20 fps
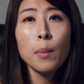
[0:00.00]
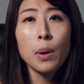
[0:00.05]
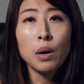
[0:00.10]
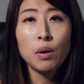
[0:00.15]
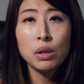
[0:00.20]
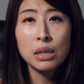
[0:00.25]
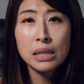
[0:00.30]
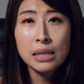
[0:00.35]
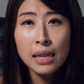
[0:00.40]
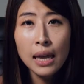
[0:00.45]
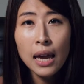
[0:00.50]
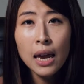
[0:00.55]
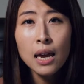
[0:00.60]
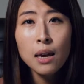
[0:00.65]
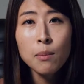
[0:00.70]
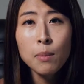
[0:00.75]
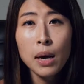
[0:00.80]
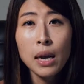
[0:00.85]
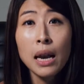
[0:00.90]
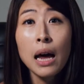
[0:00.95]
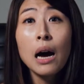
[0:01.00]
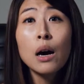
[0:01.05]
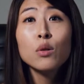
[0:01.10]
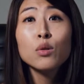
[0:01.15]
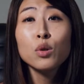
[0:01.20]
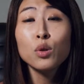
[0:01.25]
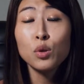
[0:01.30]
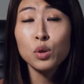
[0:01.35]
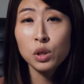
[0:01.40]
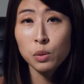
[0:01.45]
parents' name, and
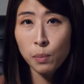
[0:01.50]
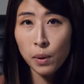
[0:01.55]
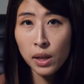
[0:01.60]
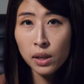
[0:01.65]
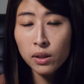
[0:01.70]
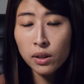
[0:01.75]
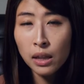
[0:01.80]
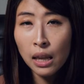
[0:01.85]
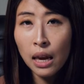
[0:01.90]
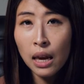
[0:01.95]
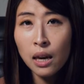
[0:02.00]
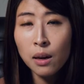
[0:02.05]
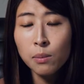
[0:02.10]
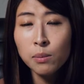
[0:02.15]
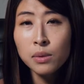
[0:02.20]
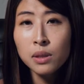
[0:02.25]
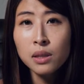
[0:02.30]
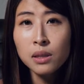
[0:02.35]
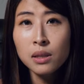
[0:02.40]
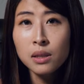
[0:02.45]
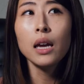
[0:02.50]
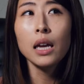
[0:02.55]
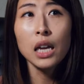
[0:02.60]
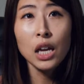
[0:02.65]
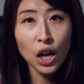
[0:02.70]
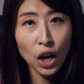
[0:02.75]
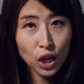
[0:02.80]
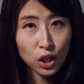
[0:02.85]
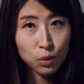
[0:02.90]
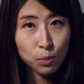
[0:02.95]
how do you spell the names,
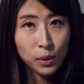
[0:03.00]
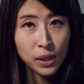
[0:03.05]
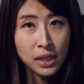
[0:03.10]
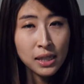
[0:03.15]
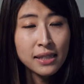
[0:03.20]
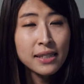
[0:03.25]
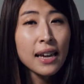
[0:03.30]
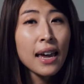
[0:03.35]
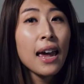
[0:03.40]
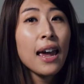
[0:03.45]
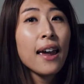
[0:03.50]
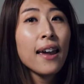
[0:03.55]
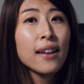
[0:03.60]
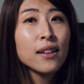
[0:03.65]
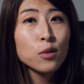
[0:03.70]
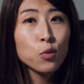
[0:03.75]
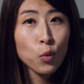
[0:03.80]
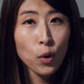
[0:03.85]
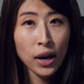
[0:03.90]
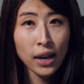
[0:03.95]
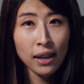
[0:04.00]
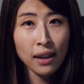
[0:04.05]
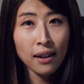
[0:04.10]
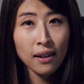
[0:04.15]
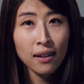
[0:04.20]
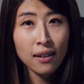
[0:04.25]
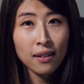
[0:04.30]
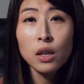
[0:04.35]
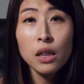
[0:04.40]
engagement, and wedding.